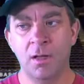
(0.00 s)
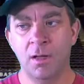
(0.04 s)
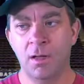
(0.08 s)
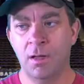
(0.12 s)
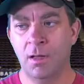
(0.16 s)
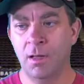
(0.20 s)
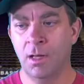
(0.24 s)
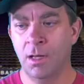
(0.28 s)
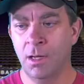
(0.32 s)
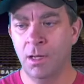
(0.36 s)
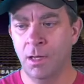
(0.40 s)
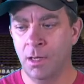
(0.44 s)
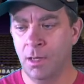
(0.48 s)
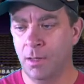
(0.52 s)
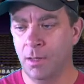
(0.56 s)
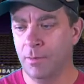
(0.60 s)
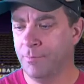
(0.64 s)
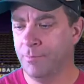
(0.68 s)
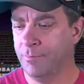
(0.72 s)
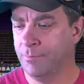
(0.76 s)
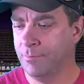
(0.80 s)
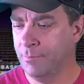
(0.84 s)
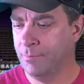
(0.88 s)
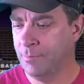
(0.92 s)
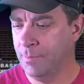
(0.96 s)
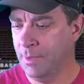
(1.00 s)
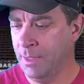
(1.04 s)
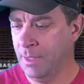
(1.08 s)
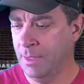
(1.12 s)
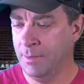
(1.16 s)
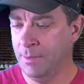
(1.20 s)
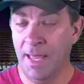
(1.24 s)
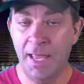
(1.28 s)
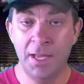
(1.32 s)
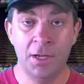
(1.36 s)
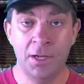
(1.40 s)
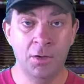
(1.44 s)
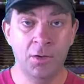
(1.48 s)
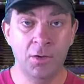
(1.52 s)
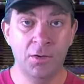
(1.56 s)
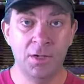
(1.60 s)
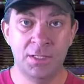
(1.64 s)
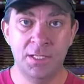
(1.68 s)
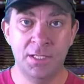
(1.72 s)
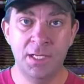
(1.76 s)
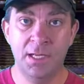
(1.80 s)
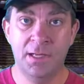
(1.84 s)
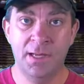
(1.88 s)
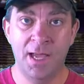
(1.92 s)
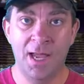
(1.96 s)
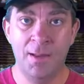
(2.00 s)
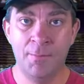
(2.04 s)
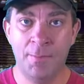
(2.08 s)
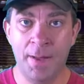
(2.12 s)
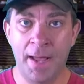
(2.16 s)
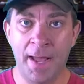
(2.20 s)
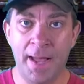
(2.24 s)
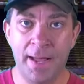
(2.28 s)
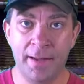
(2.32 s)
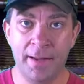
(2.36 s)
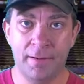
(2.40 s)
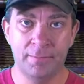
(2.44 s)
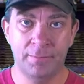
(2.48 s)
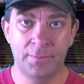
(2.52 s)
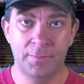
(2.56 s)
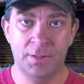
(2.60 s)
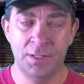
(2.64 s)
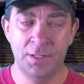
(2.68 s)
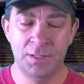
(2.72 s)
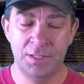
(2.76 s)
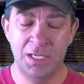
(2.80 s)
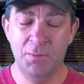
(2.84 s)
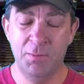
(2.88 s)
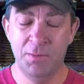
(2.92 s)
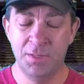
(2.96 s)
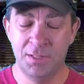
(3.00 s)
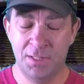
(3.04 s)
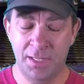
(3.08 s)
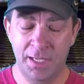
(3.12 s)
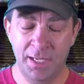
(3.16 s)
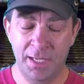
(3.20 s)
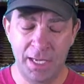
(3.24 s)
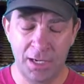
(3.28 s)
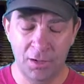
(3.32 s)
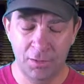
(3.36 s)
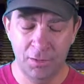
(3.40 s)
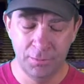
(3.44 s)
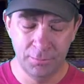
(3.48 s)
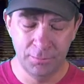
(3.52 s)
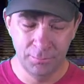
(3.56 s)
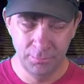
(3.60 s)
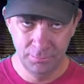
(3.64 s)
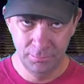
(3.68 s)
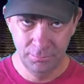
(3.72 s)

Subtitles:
And thank goodness he came back because he entered